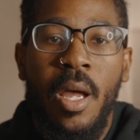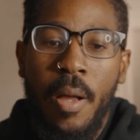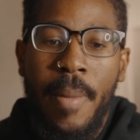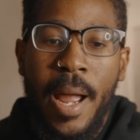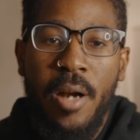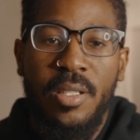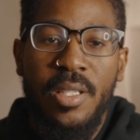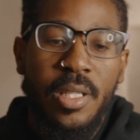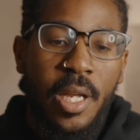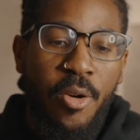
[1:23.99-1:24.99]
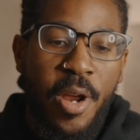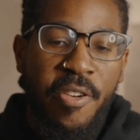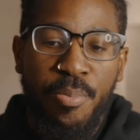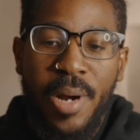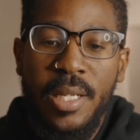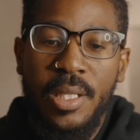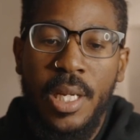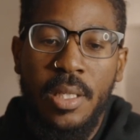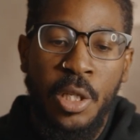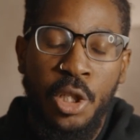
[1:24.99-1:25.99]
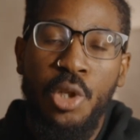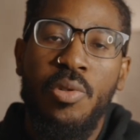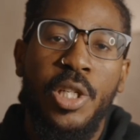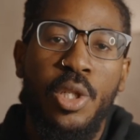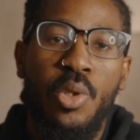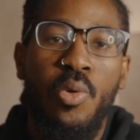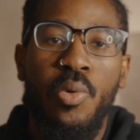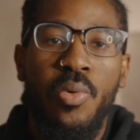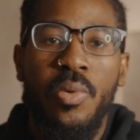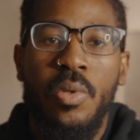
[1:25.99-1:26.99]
My artistic and creative process is usually two